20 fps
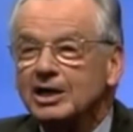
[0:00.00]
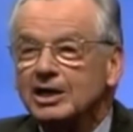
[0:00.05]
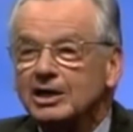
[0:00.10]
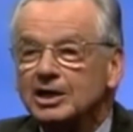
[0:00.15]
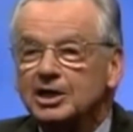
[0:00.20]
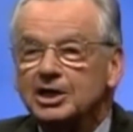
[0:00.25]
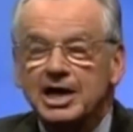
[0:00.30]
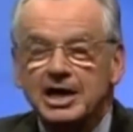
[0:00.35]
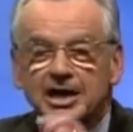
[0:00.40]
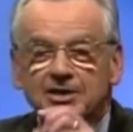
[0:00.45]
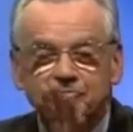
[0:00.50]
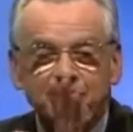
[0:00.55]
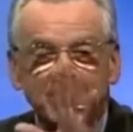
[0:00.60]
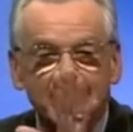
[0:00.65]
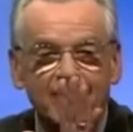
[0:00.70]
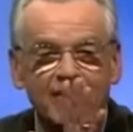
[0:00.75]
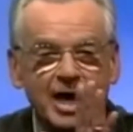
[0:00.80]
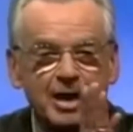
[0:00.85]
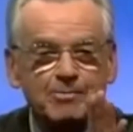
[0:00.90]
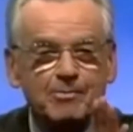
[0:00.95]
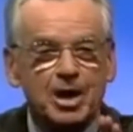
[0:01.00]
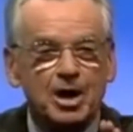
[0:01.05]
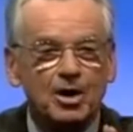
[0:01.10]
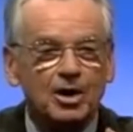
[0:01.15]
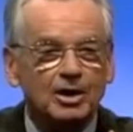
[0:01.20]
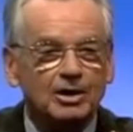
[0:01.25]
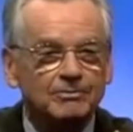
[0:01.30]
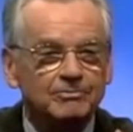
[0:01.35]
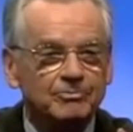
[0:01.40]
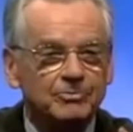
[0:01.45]
Get in front of that
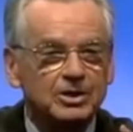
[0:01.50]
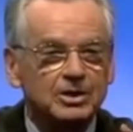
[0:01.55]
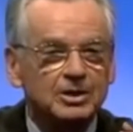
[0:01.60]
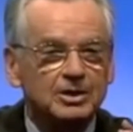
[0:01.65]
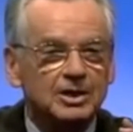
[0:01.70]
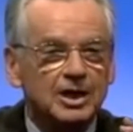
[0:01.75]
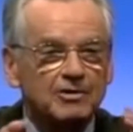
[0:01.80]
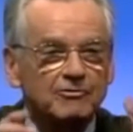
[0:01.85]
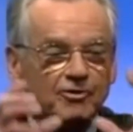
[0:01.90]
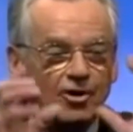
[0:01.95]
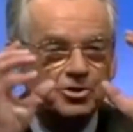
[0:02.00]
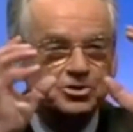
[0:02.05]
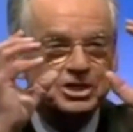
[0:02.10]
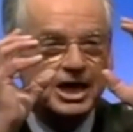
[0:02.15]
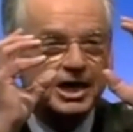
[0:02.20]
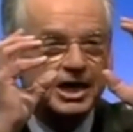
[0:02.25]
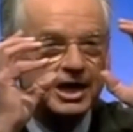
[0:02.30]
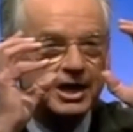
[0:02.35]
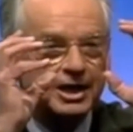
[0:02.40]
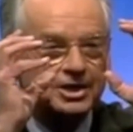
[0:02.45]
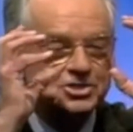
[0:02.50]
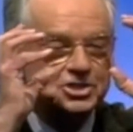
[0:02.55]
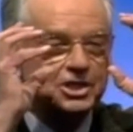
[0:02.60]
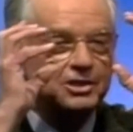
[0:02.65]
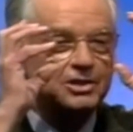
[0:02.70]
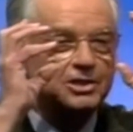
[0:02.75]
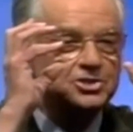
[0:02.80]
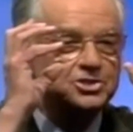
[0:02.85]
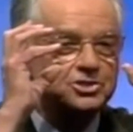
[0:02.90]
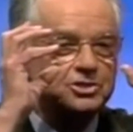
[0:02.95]
mirror. And folks, I cannot say
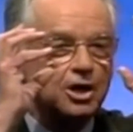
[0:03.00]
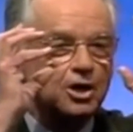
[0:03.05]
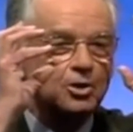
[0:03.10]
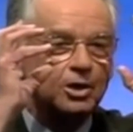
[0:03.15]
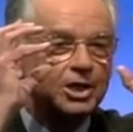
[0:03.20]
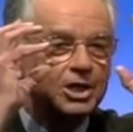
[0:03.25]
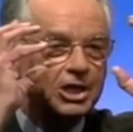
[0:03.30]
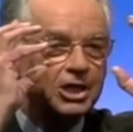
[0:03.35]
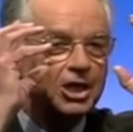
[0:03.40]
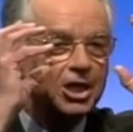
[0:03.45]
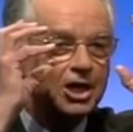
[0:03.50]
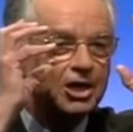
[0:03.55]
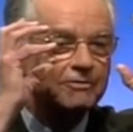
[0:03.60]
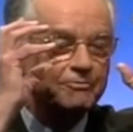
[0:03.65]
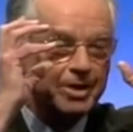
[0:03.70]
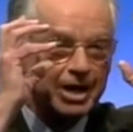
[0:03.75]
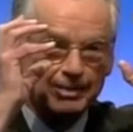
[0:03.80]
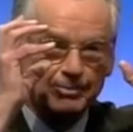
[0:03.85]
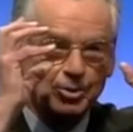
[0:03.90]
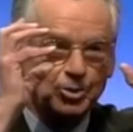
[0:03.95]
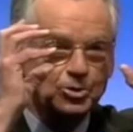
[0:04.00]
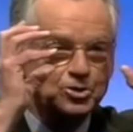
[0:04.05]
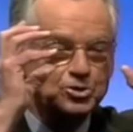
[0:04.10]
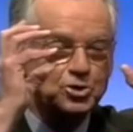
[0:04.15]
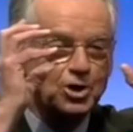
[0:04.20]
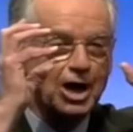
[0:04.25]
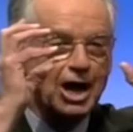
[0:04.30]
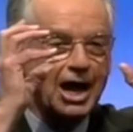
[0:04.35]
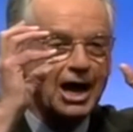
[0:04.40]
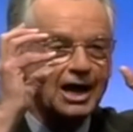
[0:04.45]
this strongly enough, but I'm going to
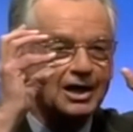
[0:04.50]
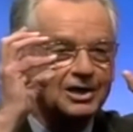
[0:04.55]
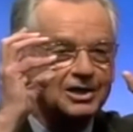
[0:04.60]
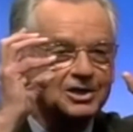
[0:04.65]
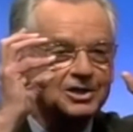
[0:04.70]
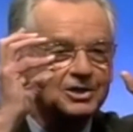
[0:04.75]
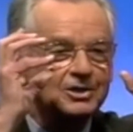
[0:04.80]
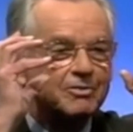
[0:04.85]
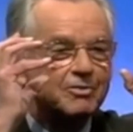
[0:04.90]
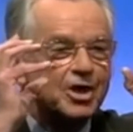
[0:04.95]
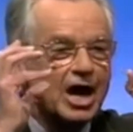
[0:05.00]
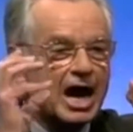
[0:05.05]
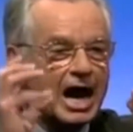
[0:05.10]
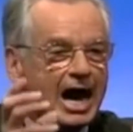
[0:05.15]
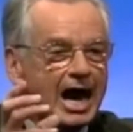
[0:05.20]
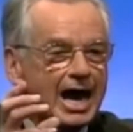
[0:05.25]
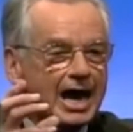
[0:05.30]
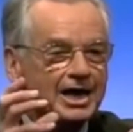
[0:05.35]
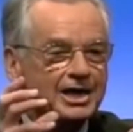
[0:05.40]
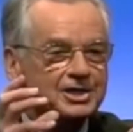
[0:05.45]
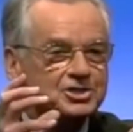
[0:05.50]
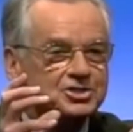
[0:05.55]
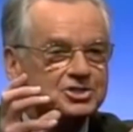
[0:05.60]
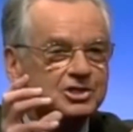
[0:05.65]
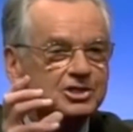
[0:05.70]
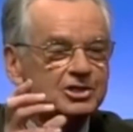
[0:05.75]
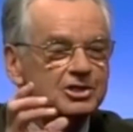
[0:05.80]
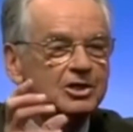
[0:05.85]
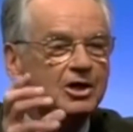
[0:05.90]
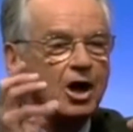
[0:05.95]
try. The eyes
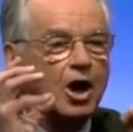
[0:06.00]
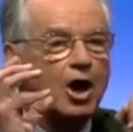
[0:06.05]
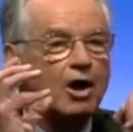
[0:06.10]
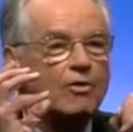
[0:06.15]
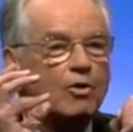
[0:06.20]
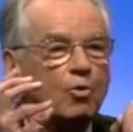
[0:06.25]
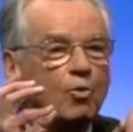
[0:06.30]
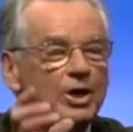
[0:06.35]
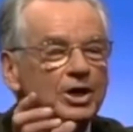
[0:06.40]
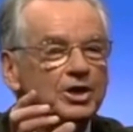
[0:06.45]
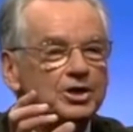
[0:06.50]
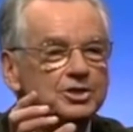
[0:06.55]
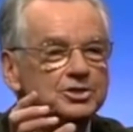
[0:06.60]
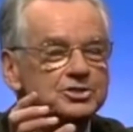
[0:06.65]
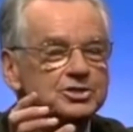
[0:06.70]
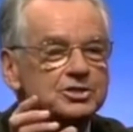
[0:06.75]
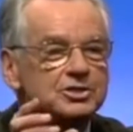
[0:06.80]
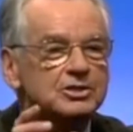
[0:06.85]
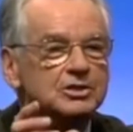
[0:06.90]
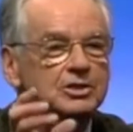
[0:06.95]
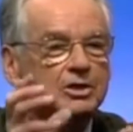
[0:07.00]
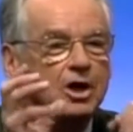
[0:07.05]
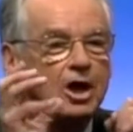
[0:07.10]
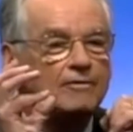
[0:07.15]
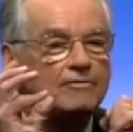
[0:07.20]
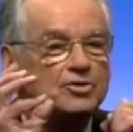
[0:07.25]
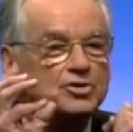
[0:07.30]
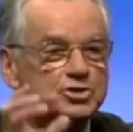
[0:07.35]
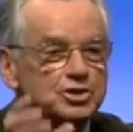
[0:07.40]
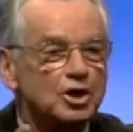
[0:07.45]
are the windows of
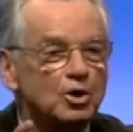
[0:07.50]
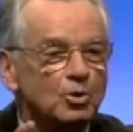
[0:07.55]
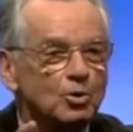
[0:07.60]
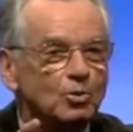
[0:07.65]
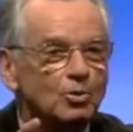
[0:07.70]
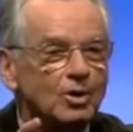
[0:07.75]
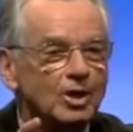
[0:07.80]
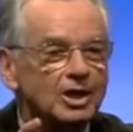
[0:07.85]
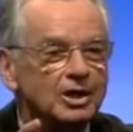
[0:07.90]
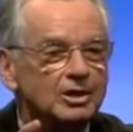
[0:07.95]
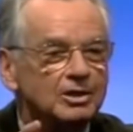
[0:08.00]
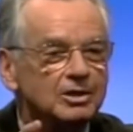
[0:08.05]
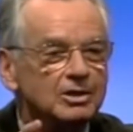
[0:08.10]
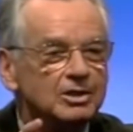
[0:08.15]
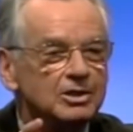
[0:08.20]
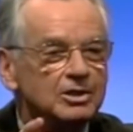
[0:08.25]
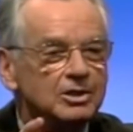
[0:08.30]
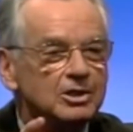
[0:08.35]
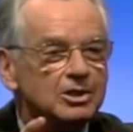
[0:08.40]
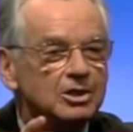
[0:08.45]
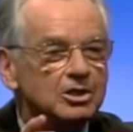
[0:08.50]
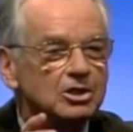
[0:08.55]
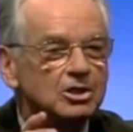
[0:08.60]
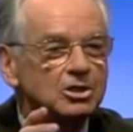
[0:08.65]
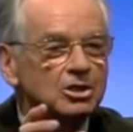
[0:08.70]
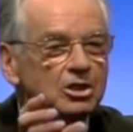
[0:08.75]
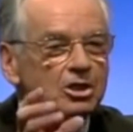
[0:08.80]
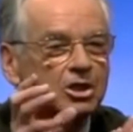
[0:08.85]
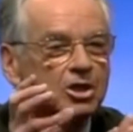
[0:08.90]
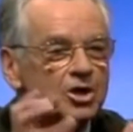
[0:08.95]
the soul.
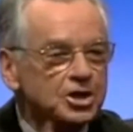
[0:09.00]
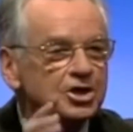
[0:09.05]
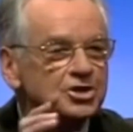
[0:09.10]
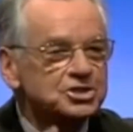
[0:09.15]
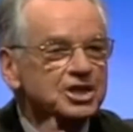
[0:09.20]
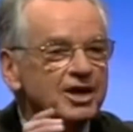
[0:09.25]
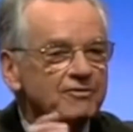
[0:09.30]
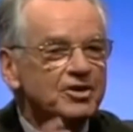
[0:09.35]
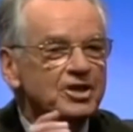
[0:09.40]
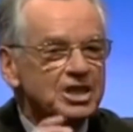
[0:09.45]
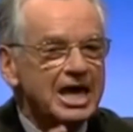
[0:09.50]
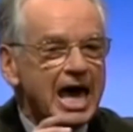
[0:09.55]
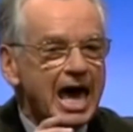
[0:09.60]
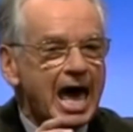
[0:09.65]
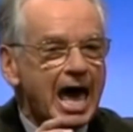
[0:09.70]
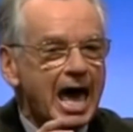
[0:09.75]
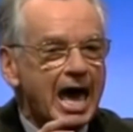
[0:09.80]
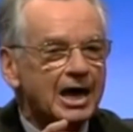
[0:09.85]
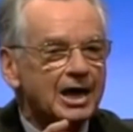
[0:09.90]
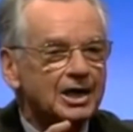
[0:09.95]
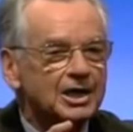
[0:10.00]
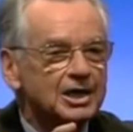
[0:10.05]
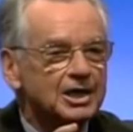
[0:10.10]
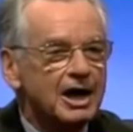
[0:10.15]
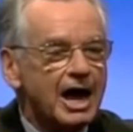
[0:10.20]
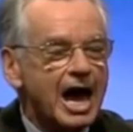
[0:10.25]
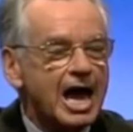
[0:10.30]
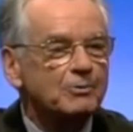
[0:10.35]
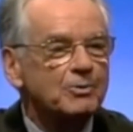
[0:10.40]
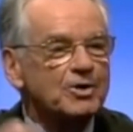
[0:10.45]
Look yourself in the eye
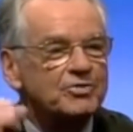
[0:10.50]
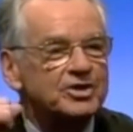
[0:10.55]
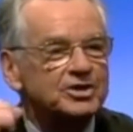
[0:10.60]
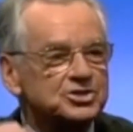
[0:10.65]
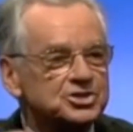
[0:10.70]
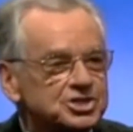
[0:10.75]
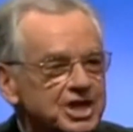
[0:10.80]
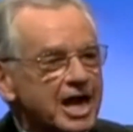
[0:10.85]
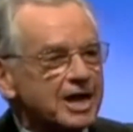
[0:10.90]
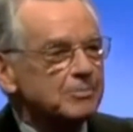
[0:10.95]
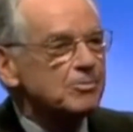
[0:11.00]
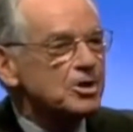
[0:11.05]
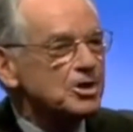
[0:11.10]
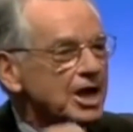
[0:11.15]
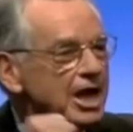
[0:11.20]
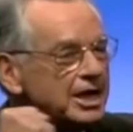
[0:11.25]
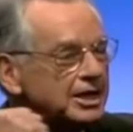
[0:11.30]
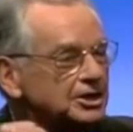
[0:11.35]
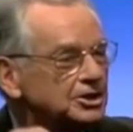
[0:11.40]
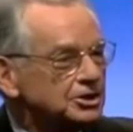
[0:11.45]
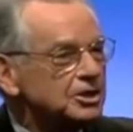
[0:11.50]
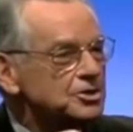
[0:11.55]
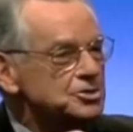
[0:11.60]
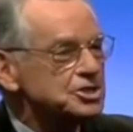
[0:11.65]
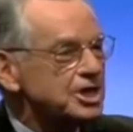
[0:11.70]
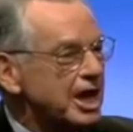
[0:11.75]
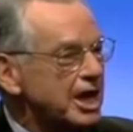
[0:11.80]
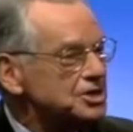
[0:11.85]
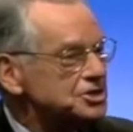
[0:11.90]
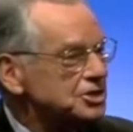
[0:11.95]
and with excitement and
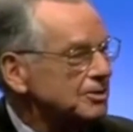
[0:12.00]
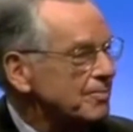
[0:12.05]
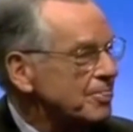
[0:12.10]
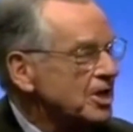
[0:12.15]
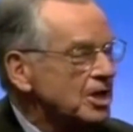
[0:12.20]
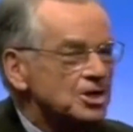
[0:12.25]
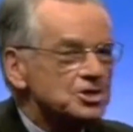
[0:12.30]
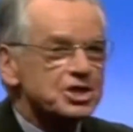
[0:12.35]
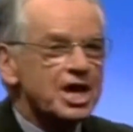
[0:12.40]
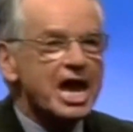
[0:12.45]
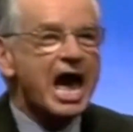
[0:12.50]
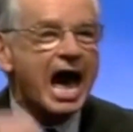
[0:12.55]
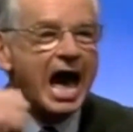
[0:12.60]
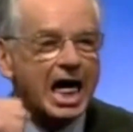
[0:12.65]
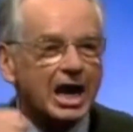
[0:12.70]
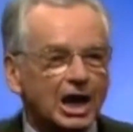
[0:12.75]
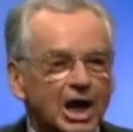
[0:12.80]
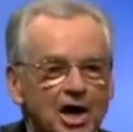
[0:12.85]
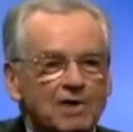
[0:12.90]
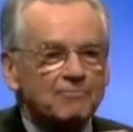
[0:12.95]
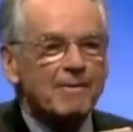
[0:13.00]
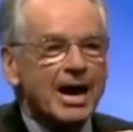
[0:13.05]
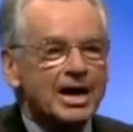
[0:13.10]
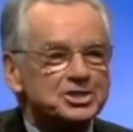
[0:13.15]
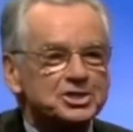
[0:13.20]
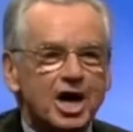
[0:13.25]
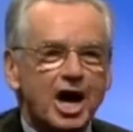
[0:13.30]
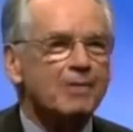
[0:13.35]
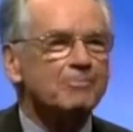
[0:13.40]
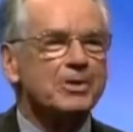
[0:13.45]
enthusiasm say, I love my
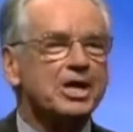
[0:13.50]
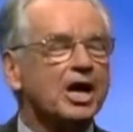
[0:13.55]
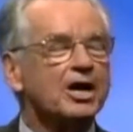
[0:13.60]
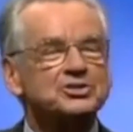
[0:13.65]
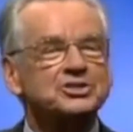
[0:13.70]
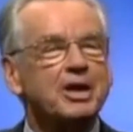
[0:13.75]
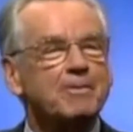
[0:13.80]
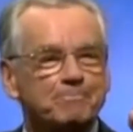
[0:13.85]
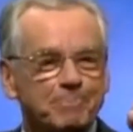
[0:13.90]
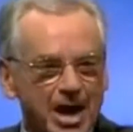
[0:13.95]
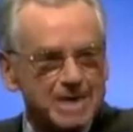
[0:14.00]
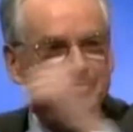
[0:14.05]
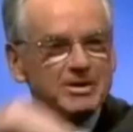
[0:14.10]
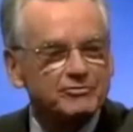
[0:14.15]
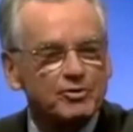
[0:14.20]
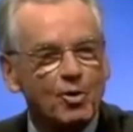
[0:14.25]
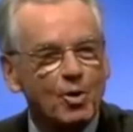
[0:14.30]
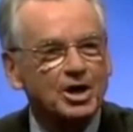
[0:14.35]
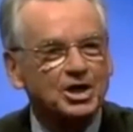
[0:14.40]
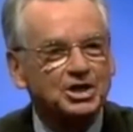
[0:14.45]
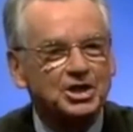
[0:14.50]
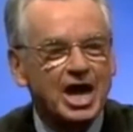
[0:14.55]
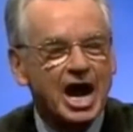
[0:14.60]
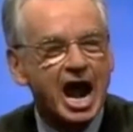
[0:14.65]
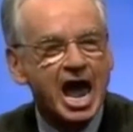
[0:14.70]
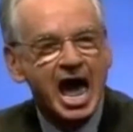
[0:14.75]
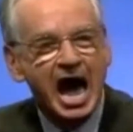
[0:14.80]
job because they pay me for working there.